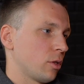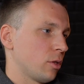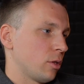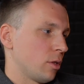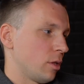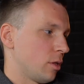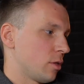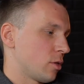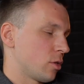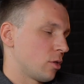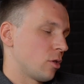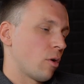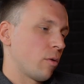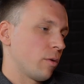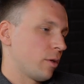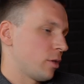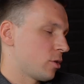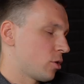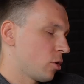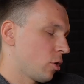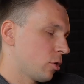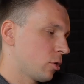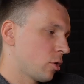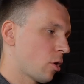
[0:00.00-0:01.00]

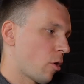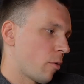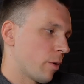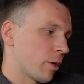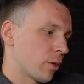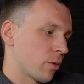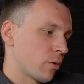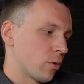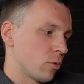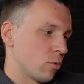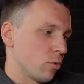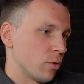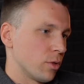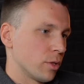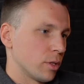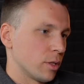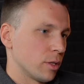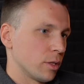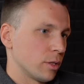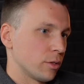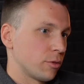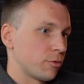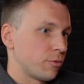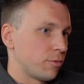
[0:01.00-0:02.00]
is not going through
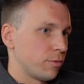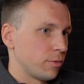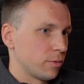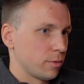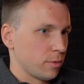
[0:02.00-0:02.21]
the